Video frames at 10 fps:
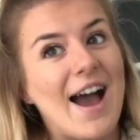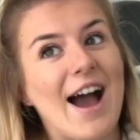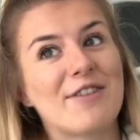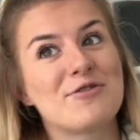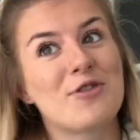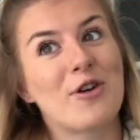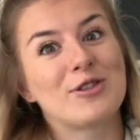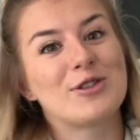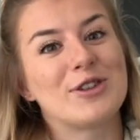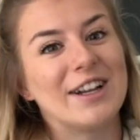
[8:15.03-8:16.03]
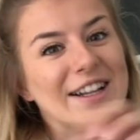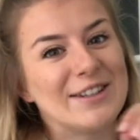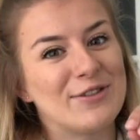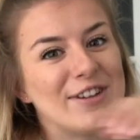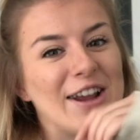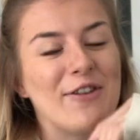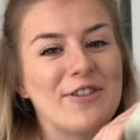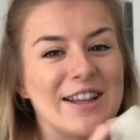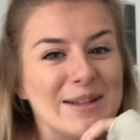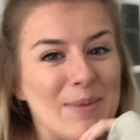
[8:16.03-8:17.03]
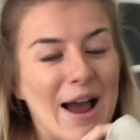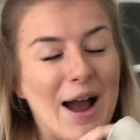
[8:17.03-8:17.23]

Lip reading: I've not done a little video for this bit.